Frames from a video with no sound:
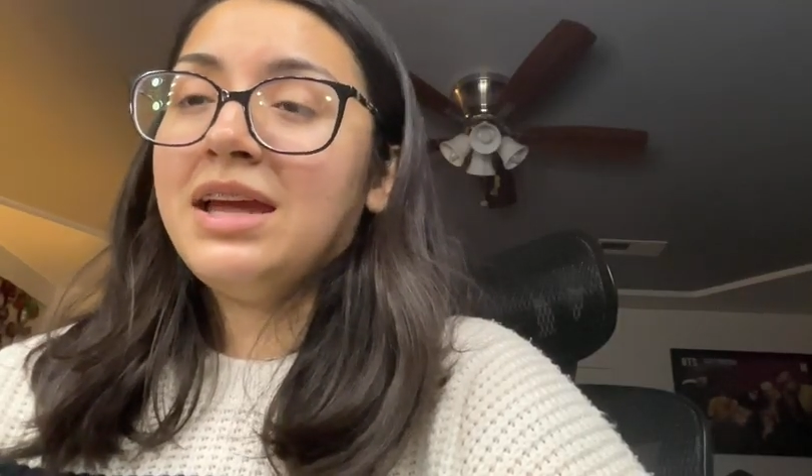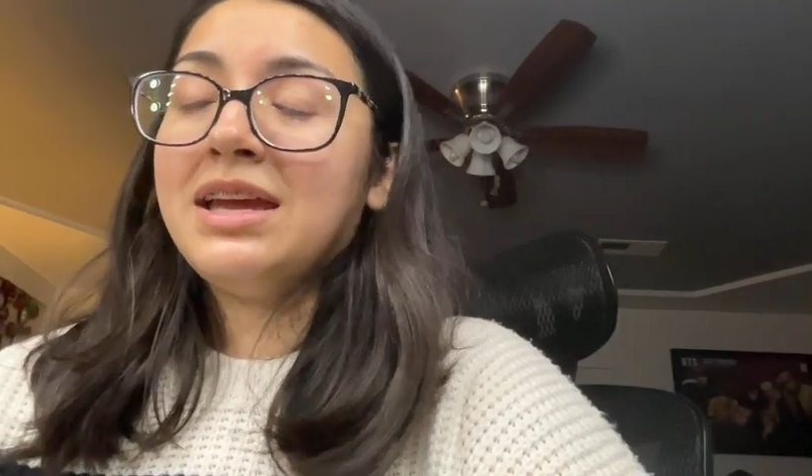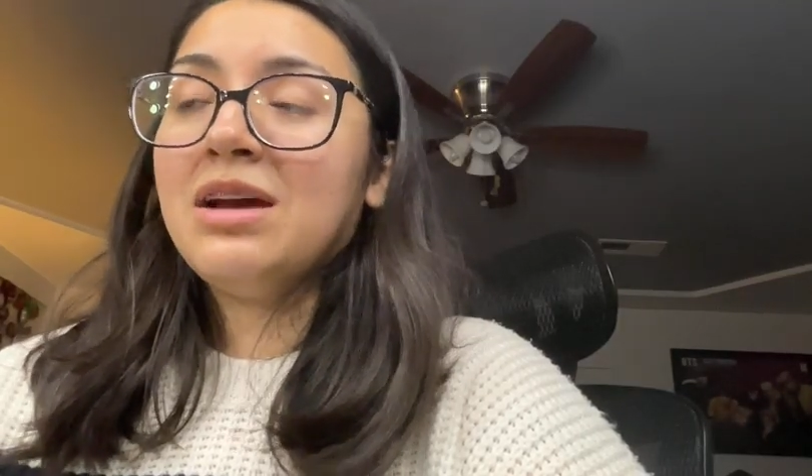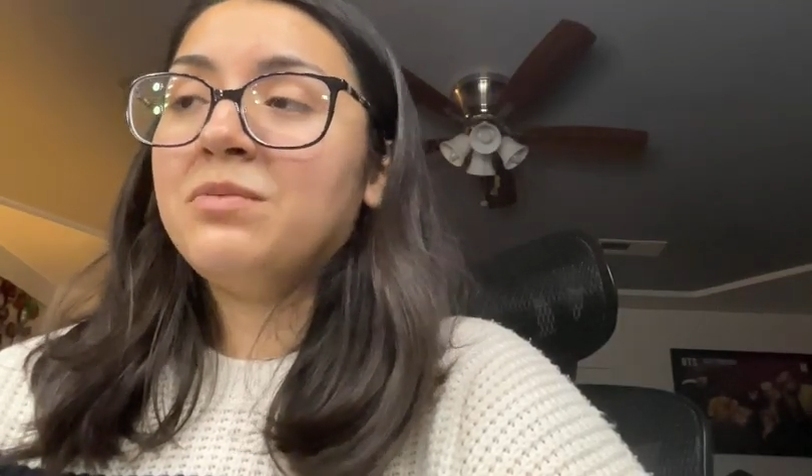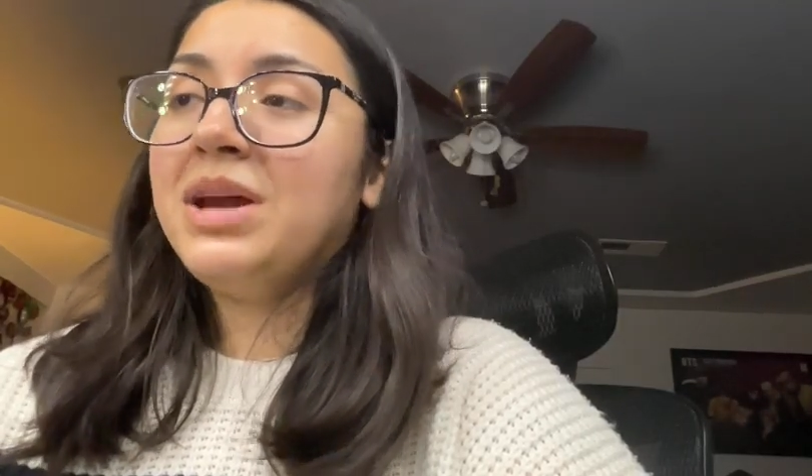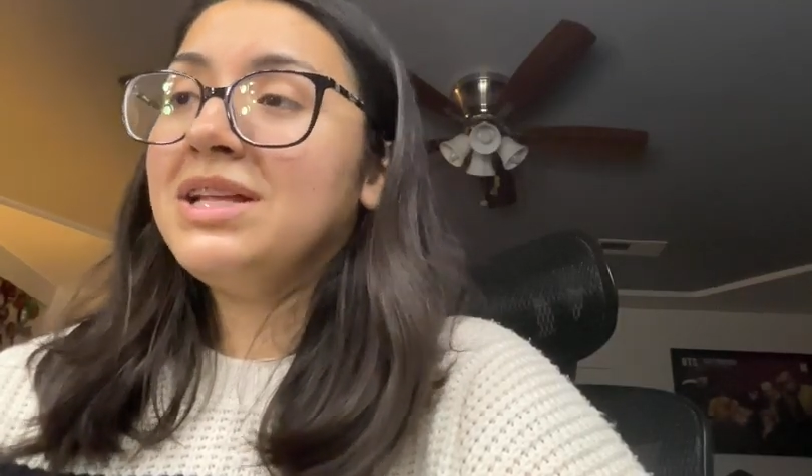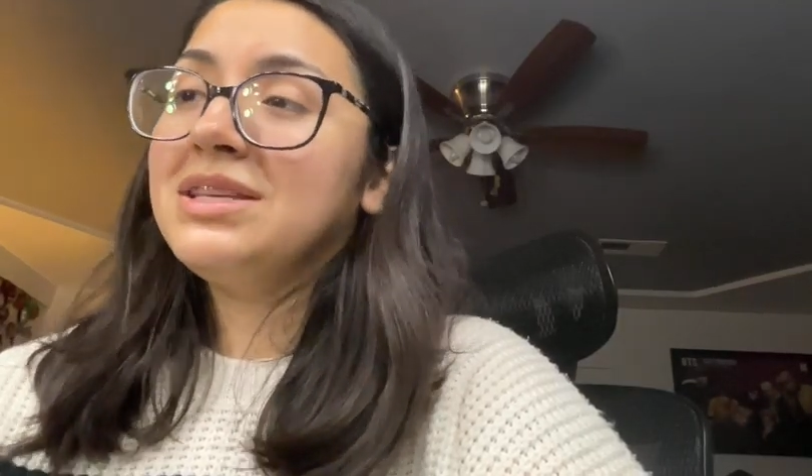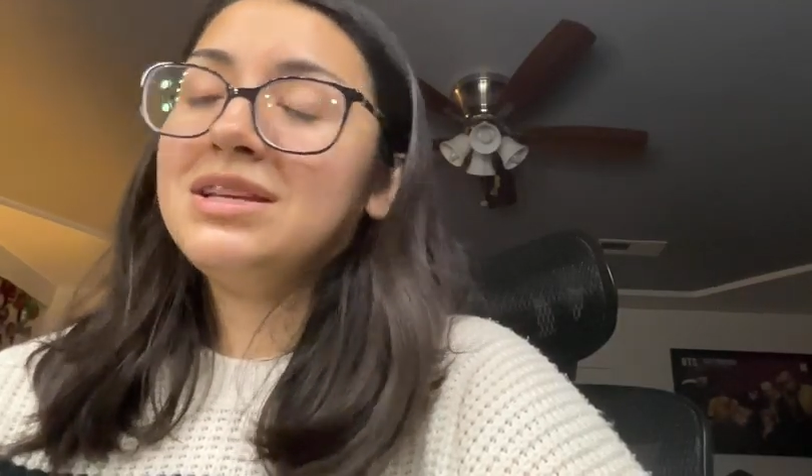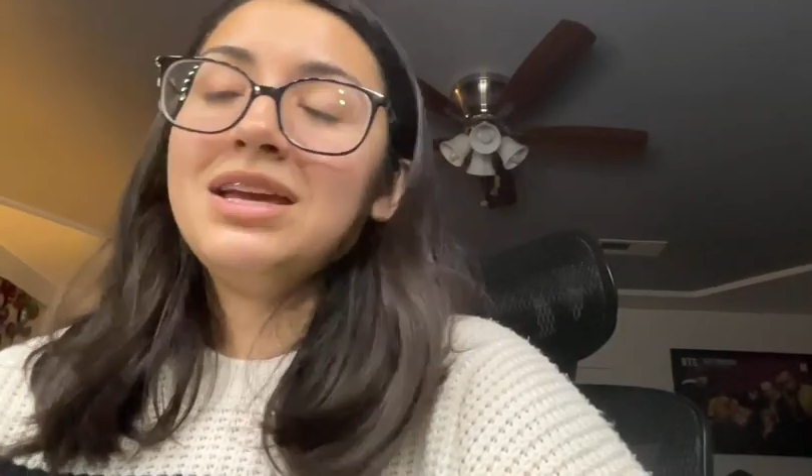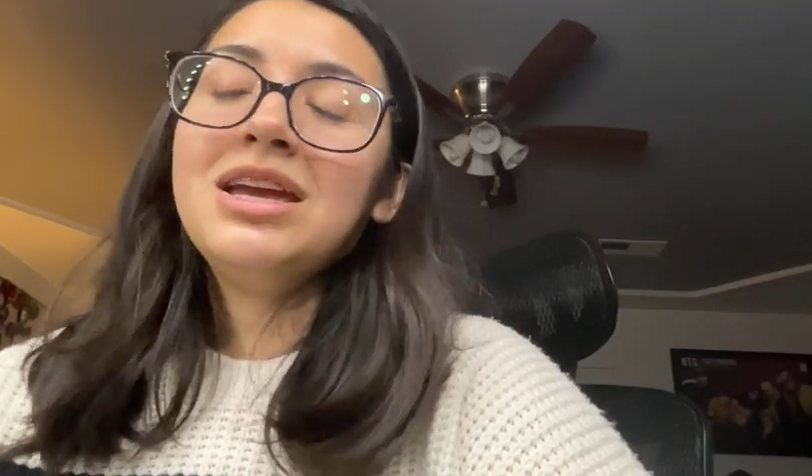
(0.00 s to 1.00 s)
I can't wait
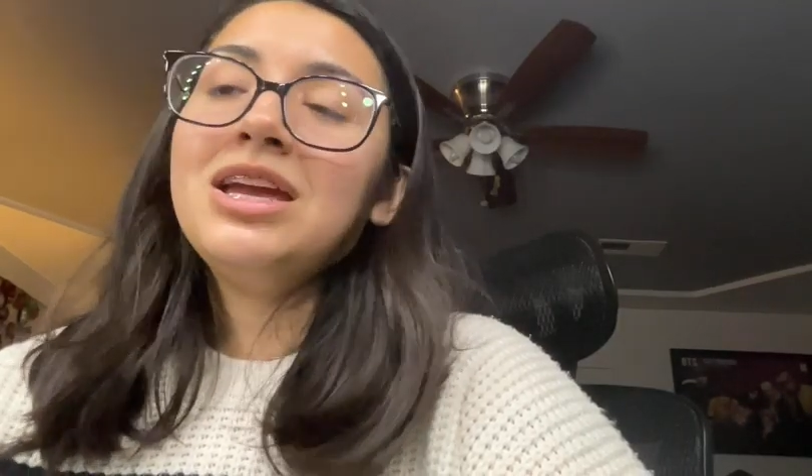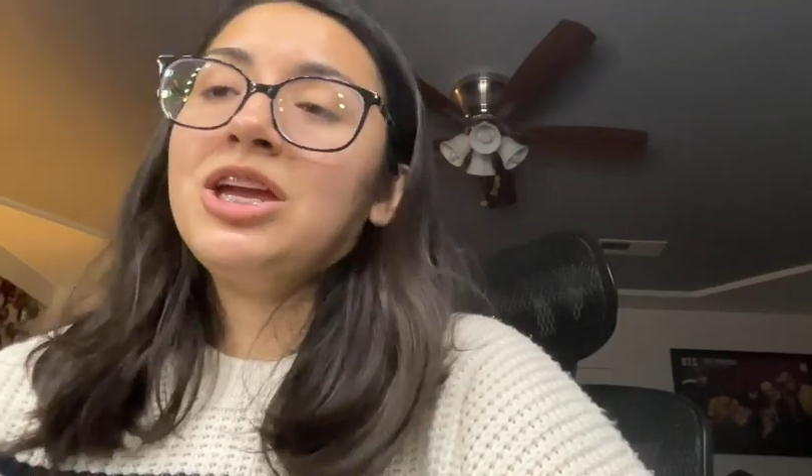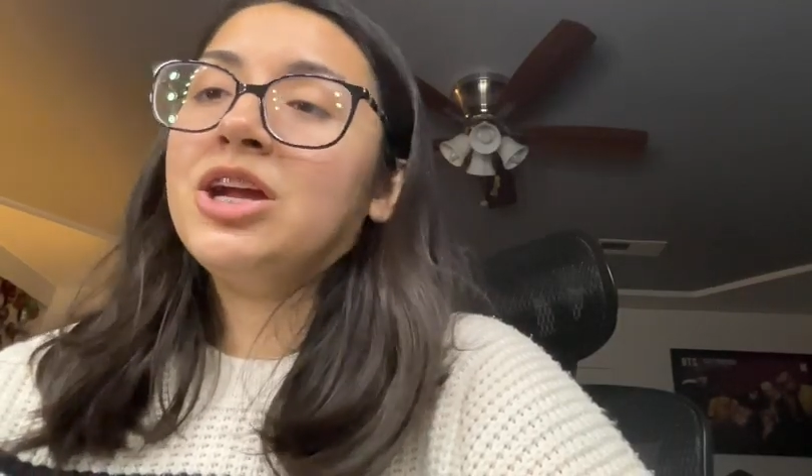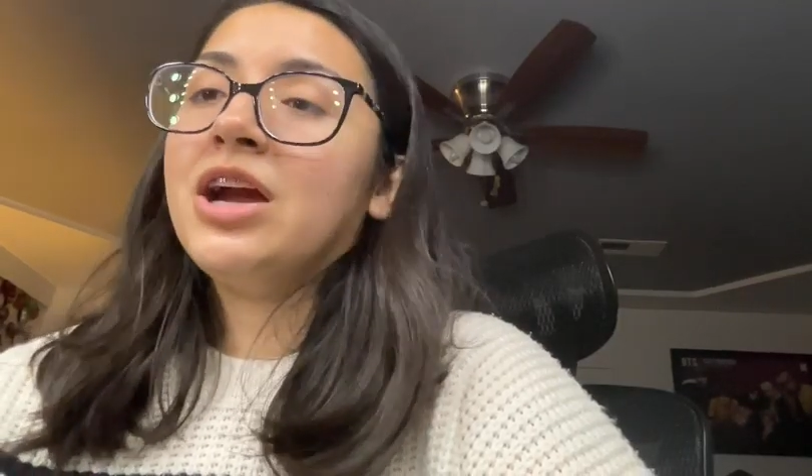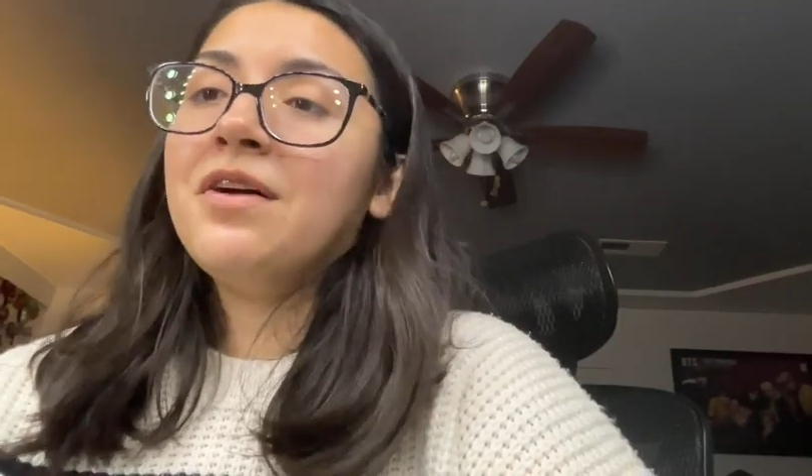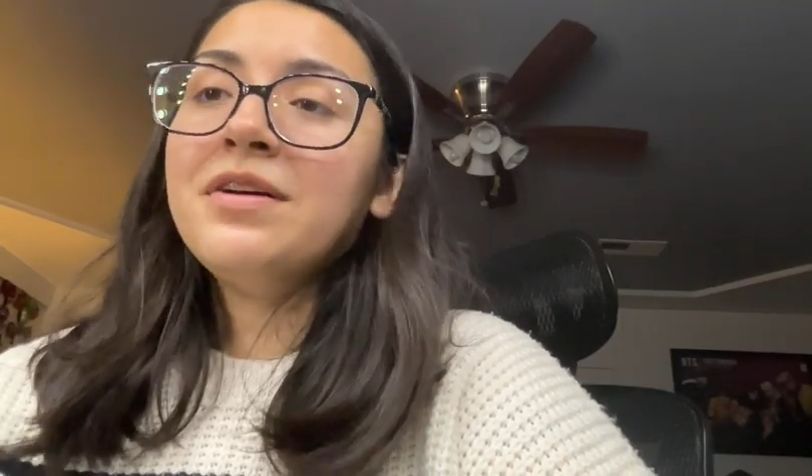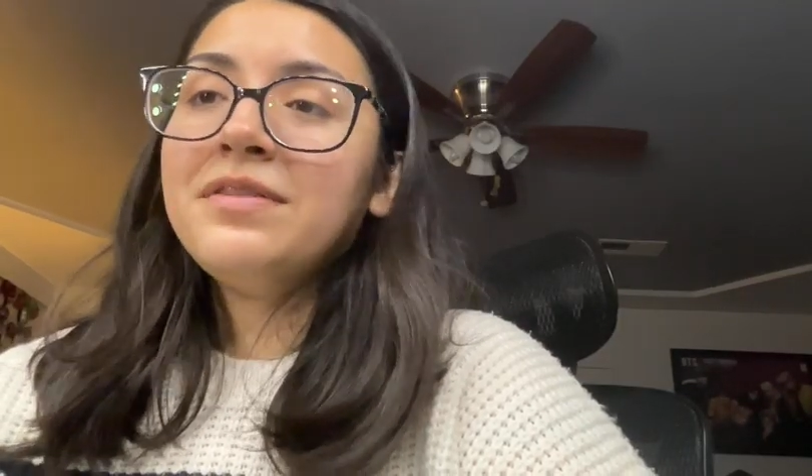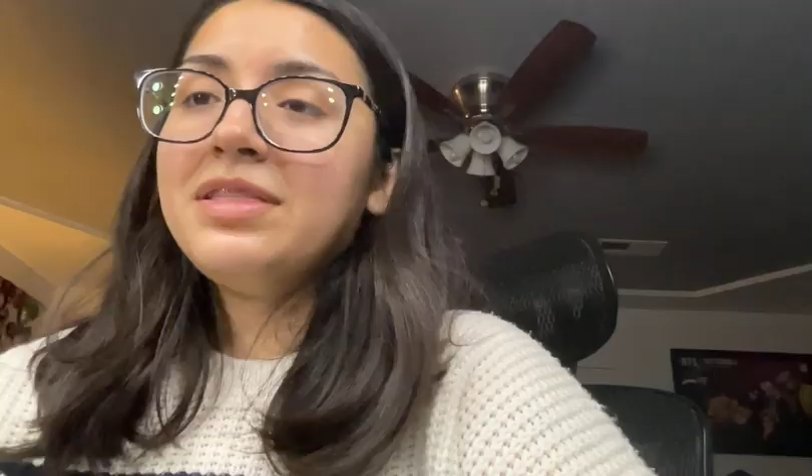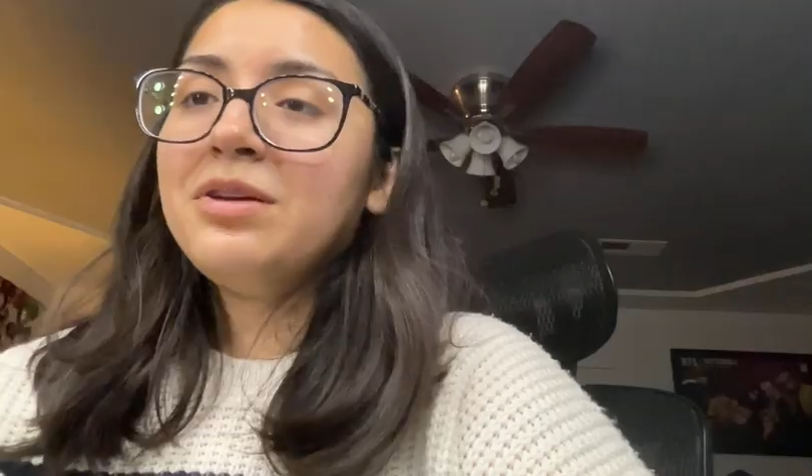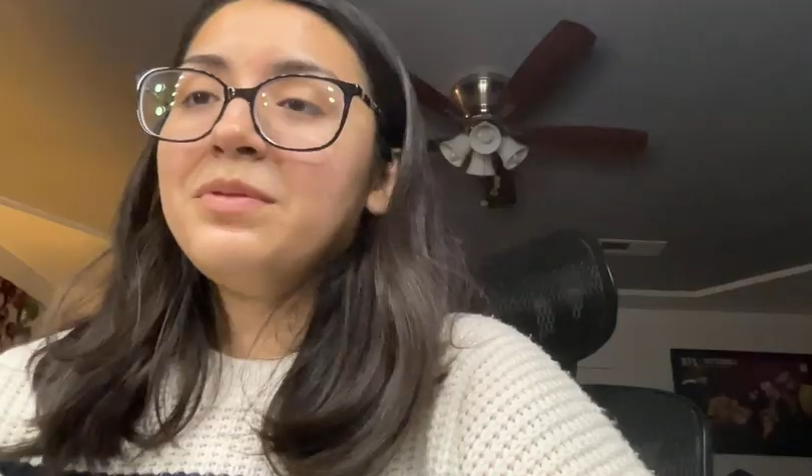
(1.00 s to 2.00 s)
to hear how
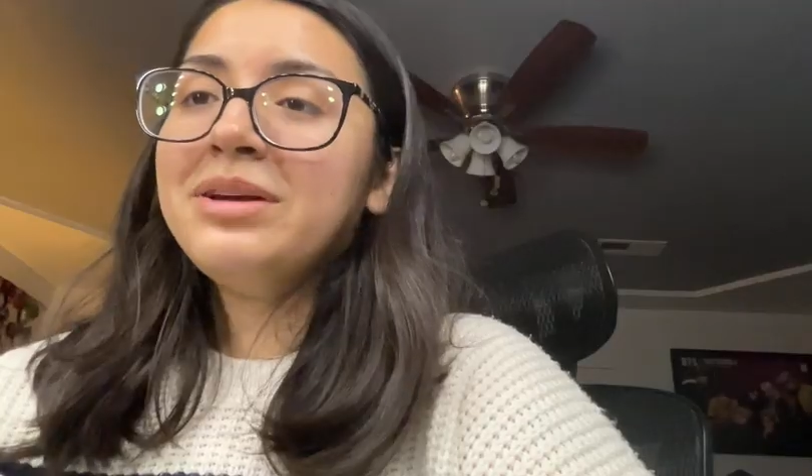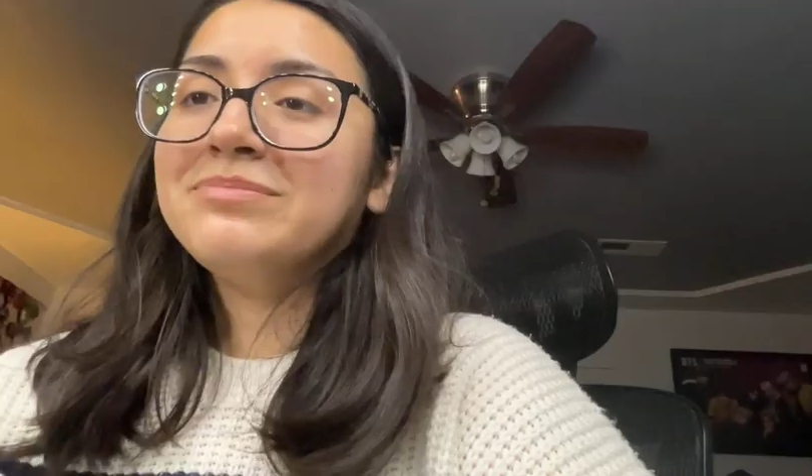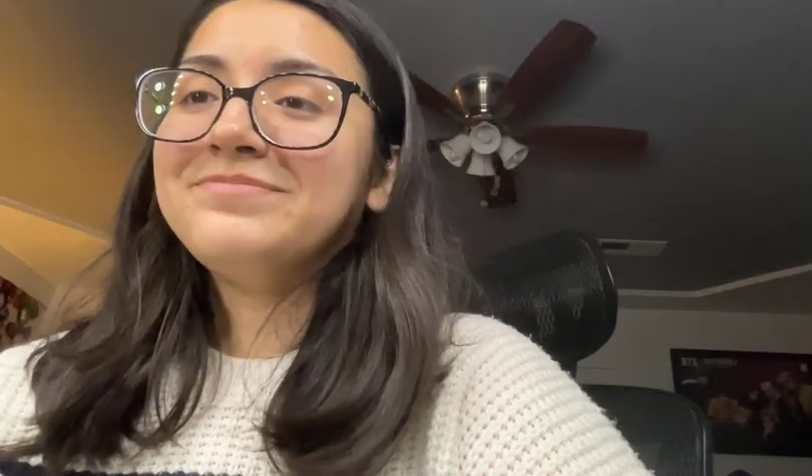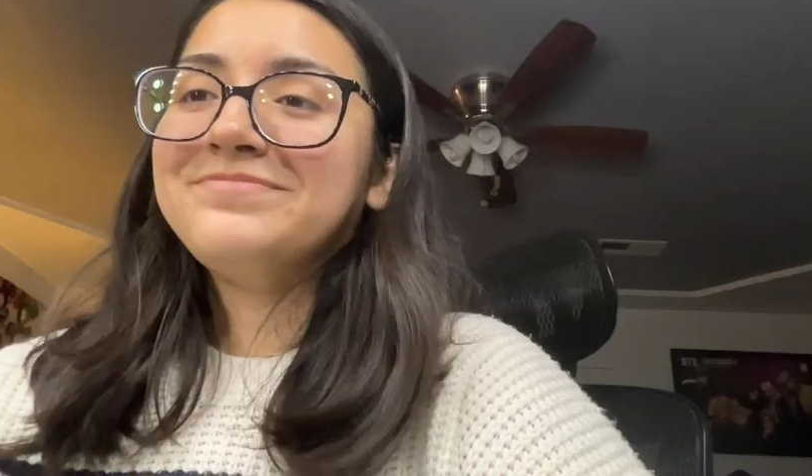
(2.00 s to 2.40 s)
everything went.